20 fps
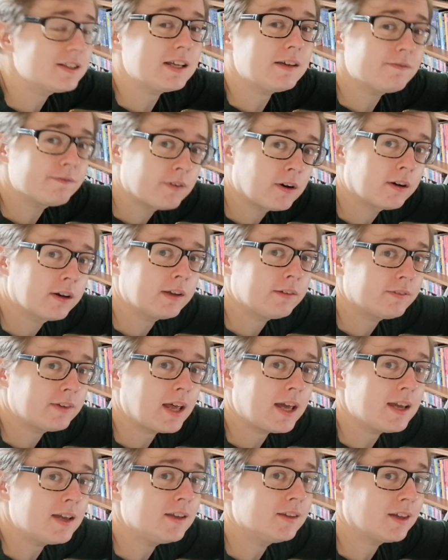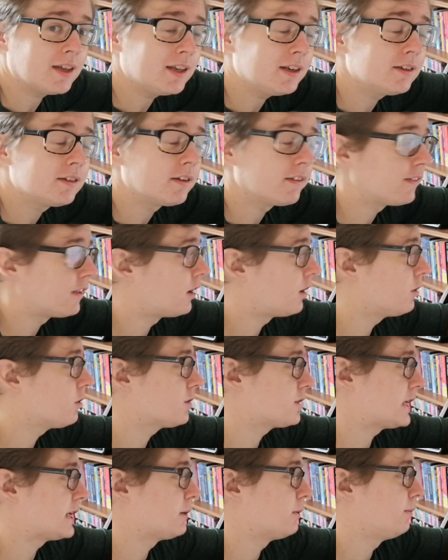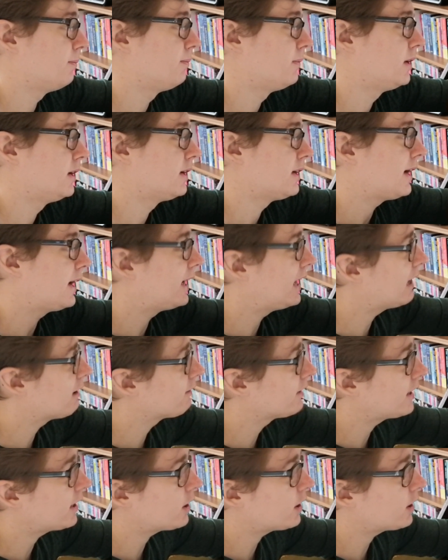35 days into the lockdown. And